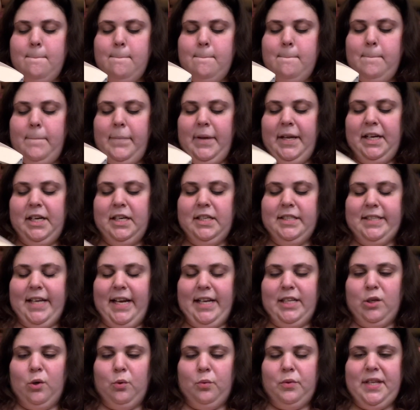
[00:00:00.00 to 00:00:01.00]
because I
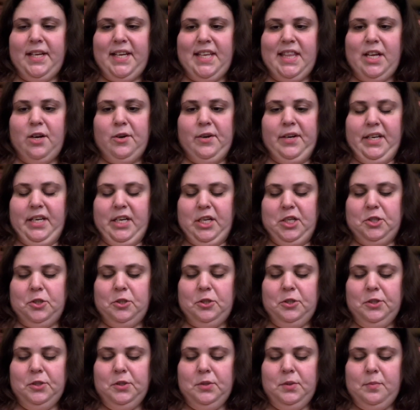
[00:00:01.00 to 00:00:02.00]
don't think they're
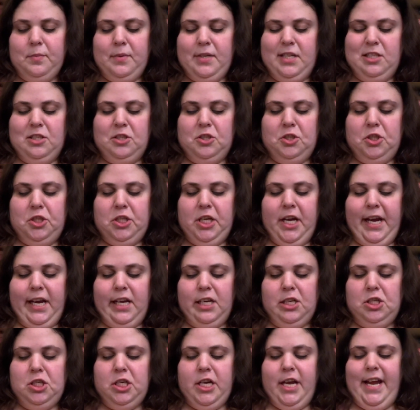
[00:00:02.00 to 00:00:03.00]
initials, but it's
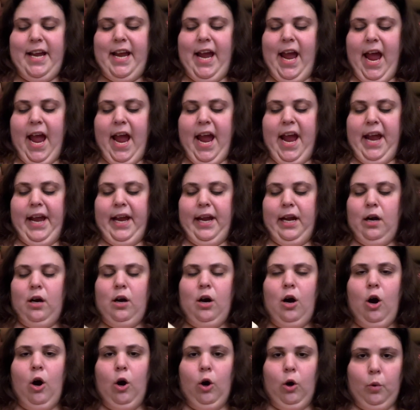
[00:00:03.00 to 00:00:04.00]
J.J.A.
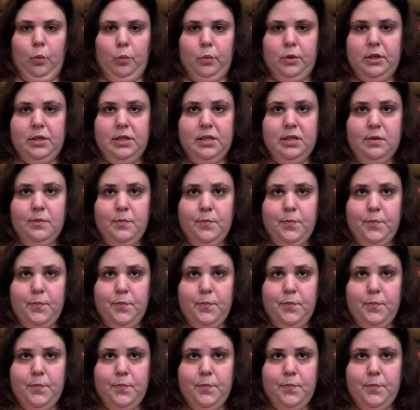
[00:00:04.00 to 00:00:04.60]
Harwood.